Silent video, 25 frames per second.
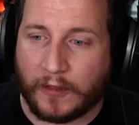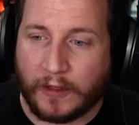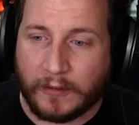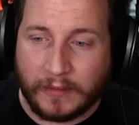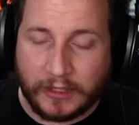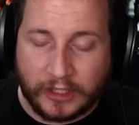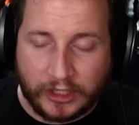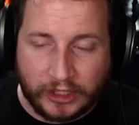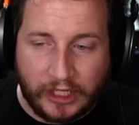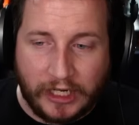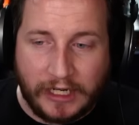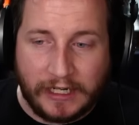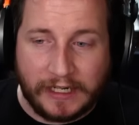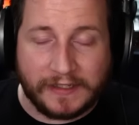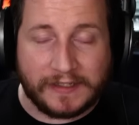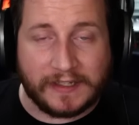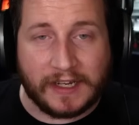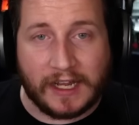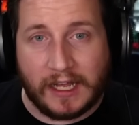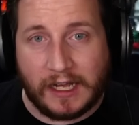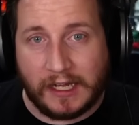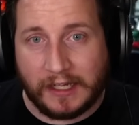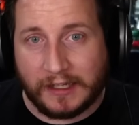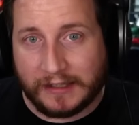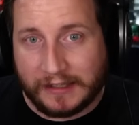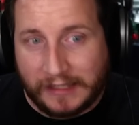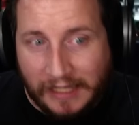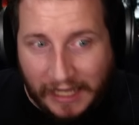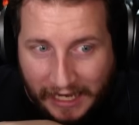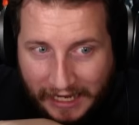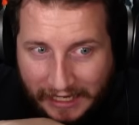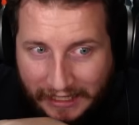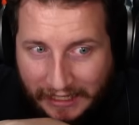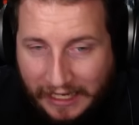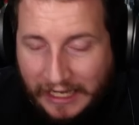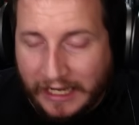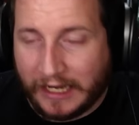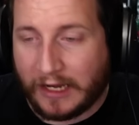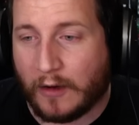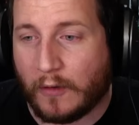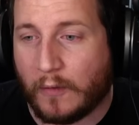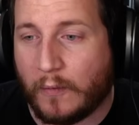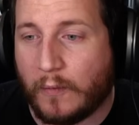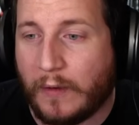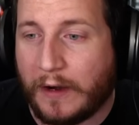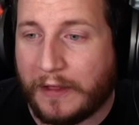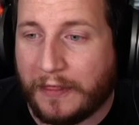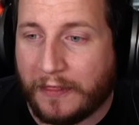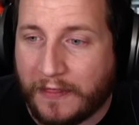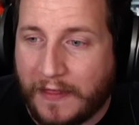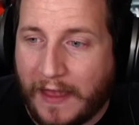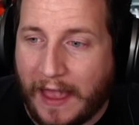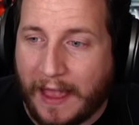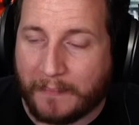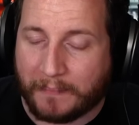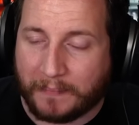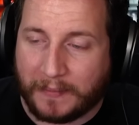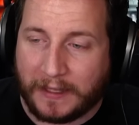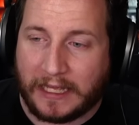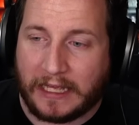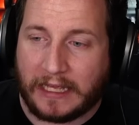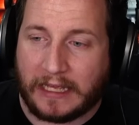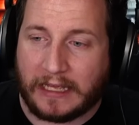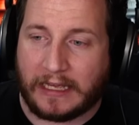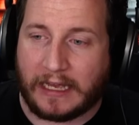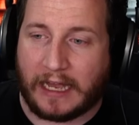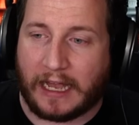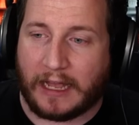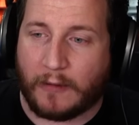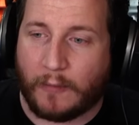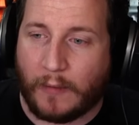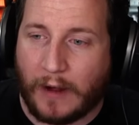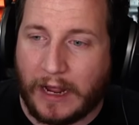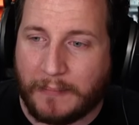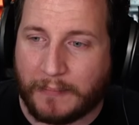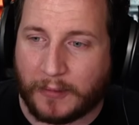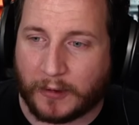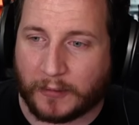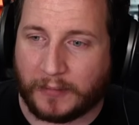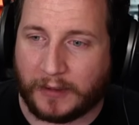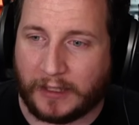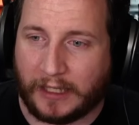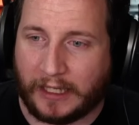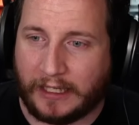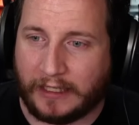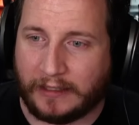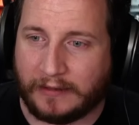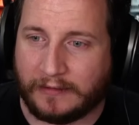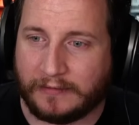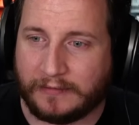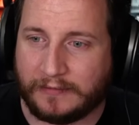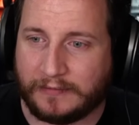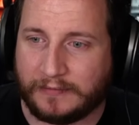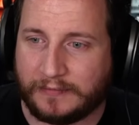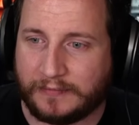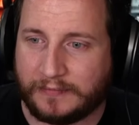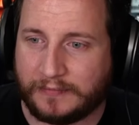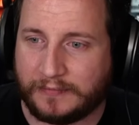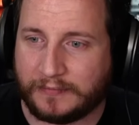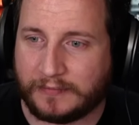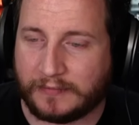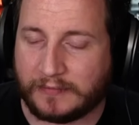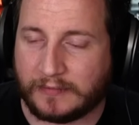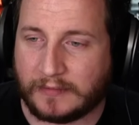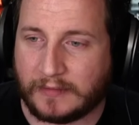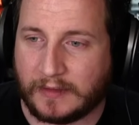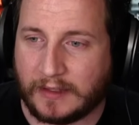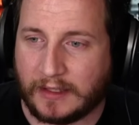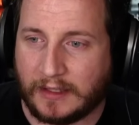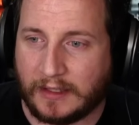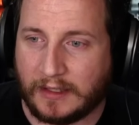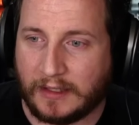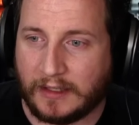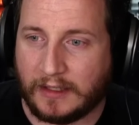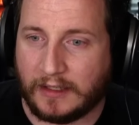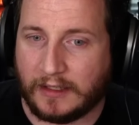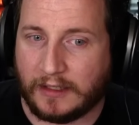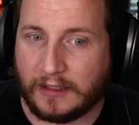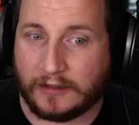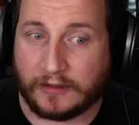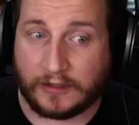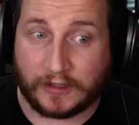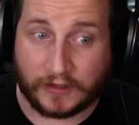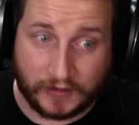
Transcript: the machine is colliding with that P E I wiper plate. To